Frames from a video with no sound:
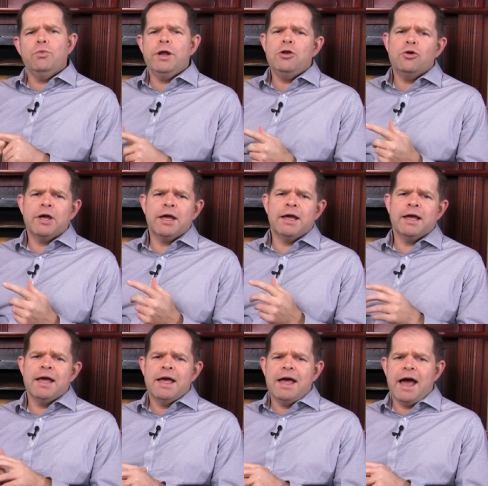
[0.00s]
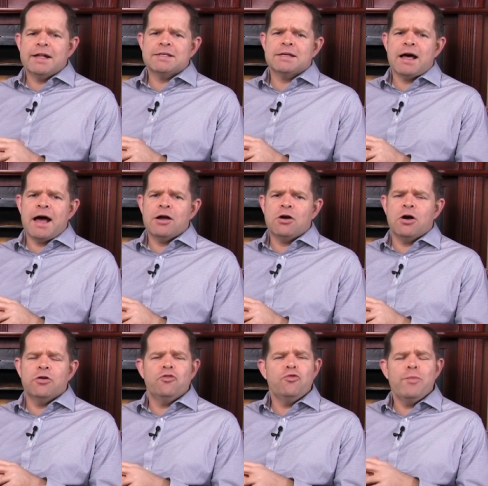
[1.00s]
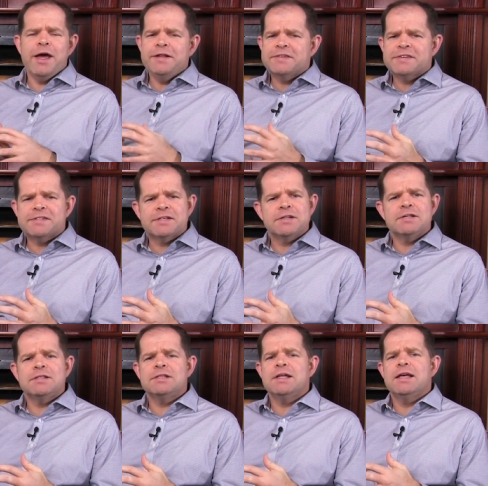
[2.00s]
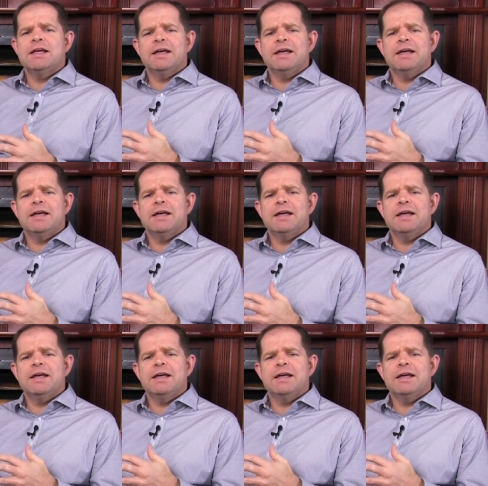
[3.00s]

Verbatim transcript: when looking at an icon, remain still